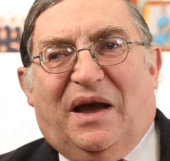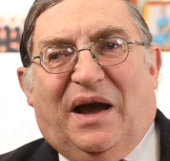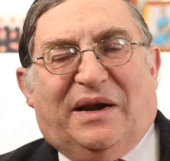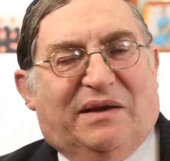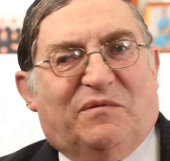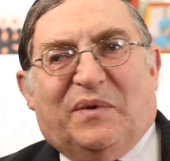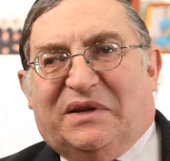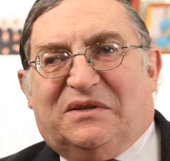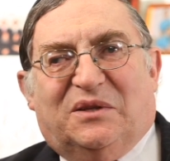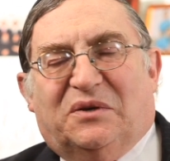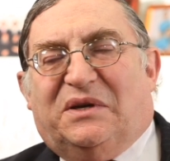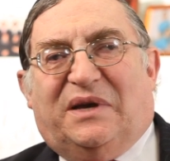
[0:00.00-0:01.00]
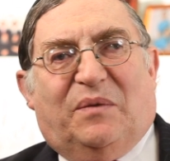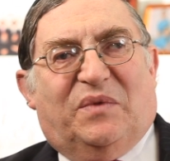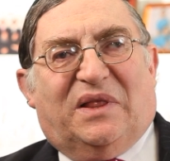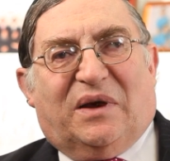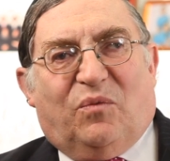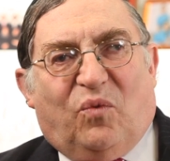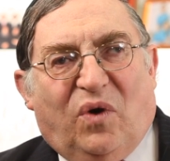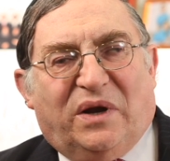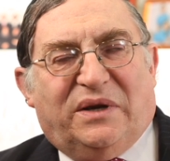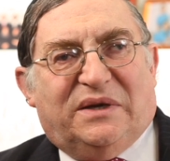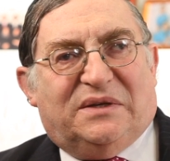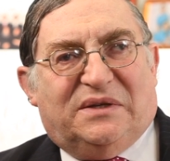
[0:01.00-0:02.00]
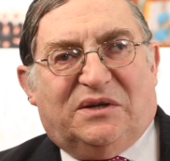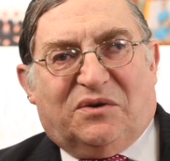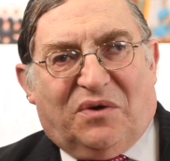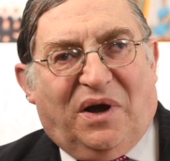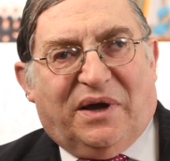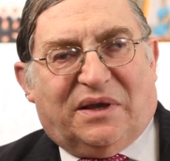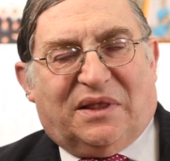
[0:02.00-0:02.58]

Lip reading: And everybody's looking at me like, what is he crying?